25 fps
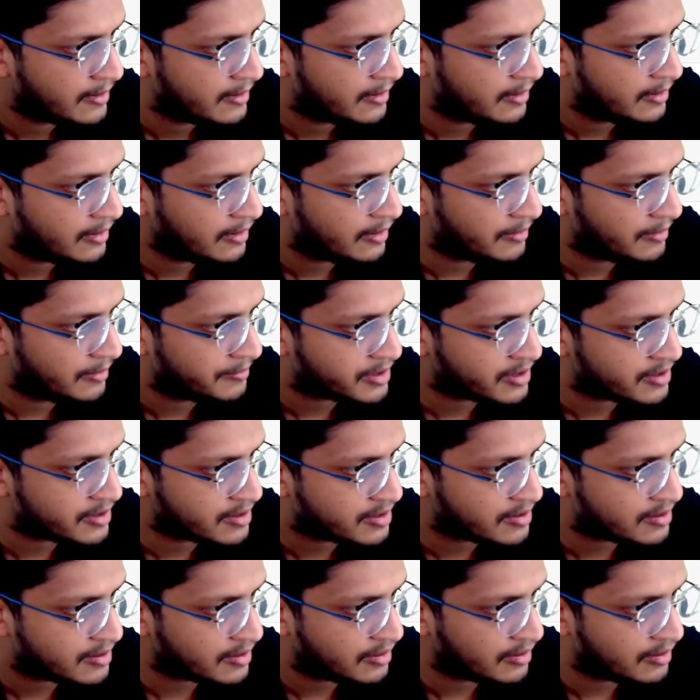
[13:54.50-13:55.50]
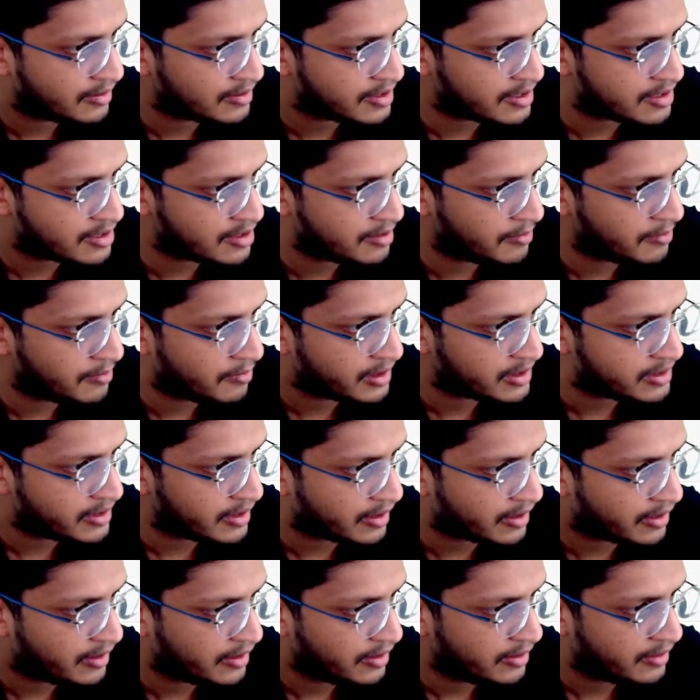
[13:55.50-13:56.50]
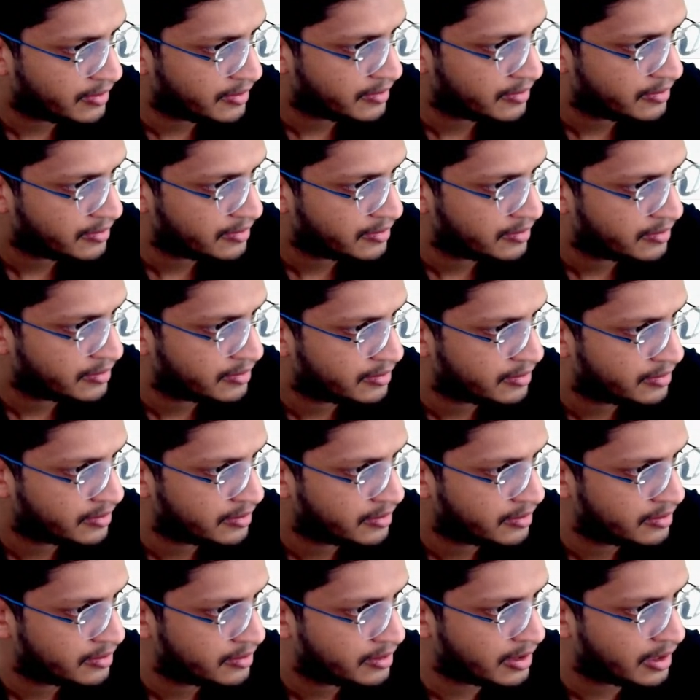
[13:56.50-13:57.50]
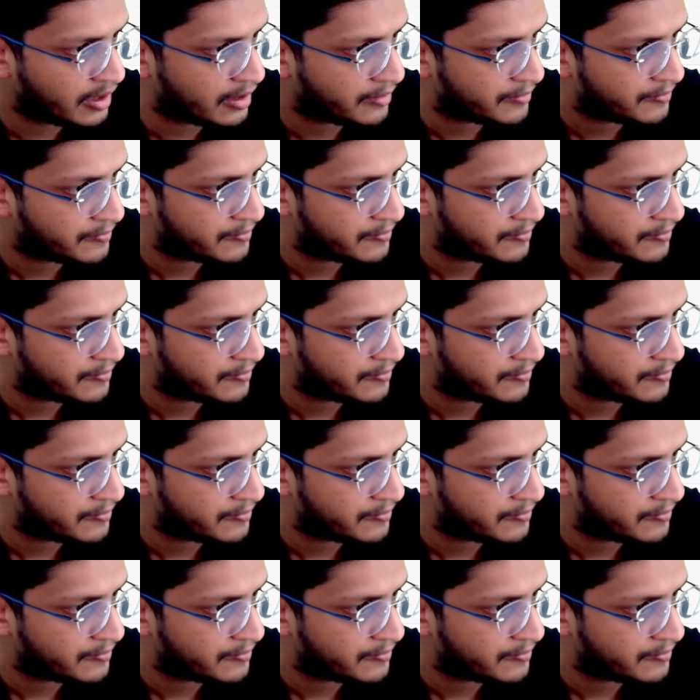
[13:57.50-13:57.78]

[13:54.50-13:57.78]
I'm just give me 1 second. Yeah.